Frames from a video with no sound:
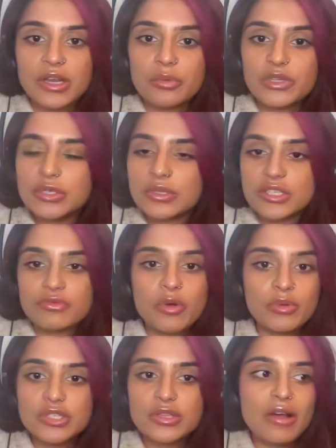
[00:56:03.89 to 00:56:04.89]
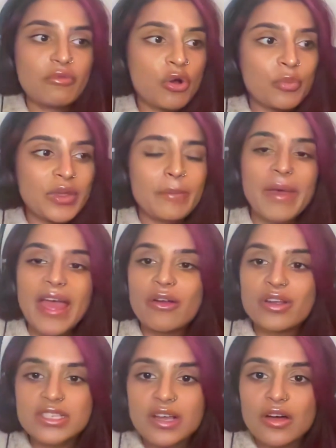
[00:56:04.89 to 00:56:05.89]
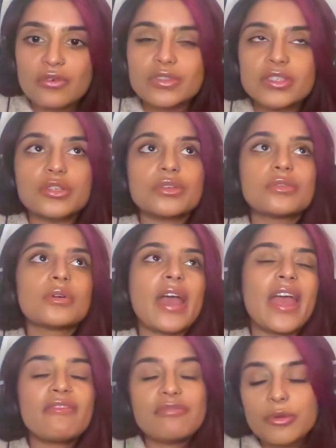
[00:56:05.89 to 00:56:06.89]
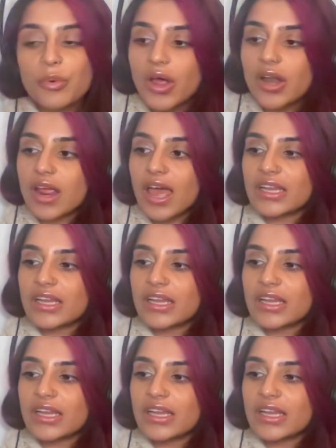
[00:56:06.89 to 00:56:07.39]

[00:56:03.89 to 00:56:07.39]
You know, we do this wrong, we do that wrong, we compare ourselves to everyone.